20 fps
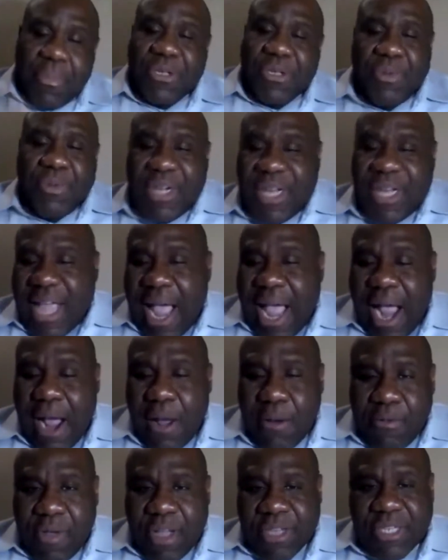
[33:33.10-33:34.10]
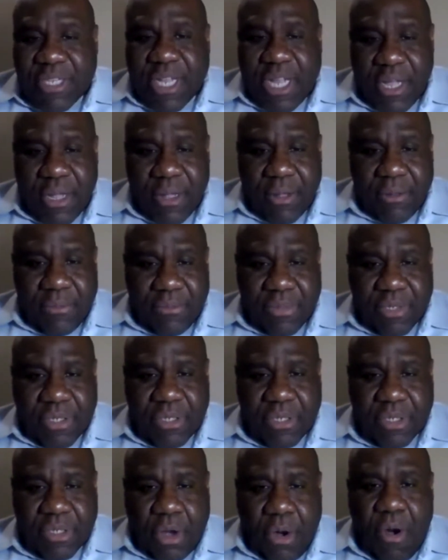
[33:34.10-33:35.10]
what happens when the IRS
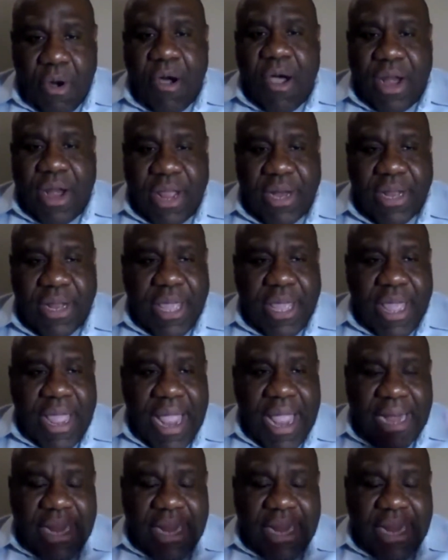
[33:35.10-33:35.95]
comes to audit